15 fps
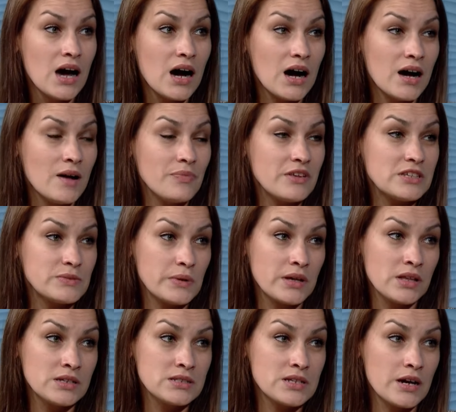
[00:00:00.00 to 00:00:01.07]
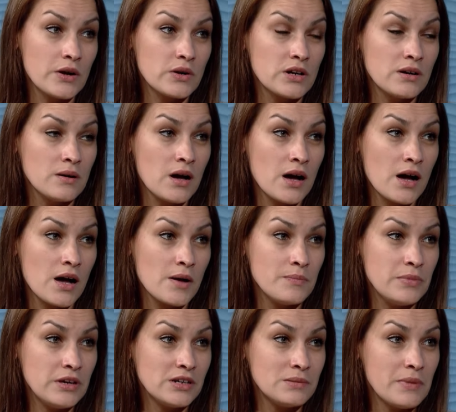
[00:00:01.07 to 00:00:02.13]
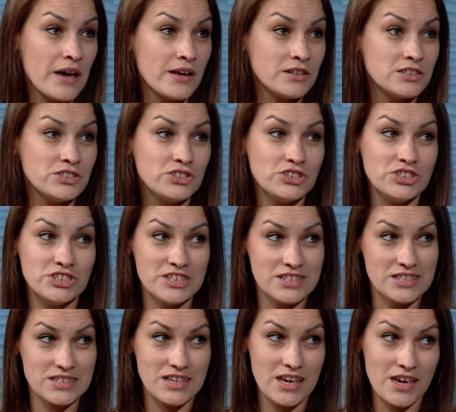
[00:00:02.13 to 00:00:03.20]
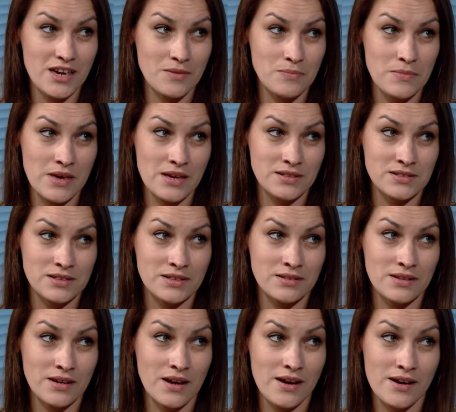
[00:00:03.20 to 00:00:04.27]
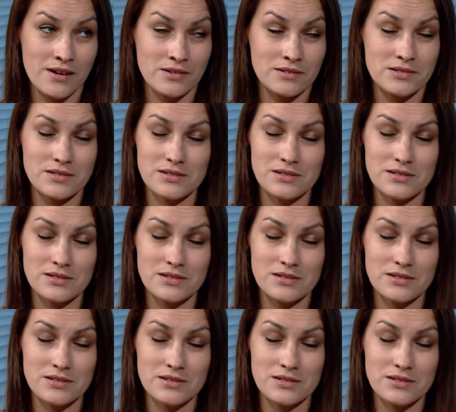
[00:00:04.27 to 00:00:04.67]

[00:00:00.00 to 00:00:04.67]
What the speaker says: as well as our beer battered cheesecake made in a house.